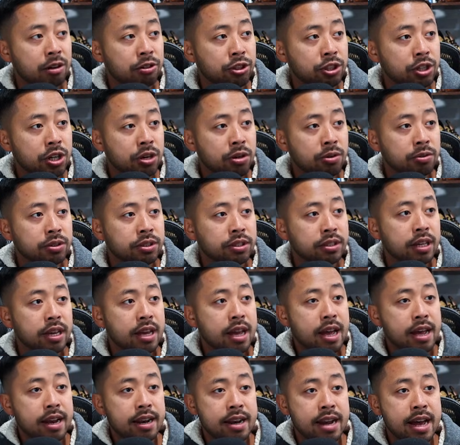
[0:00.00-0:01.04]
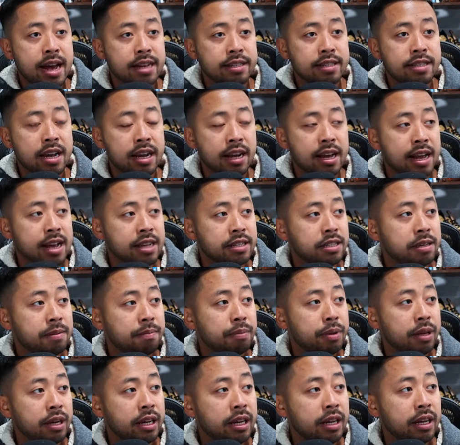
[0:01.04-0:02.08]
Jones, NASDAQ,
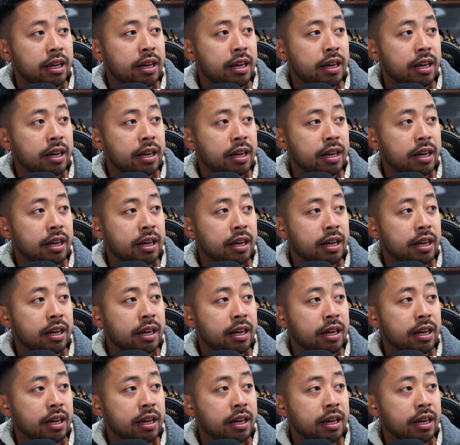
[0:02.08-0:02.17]
S&P.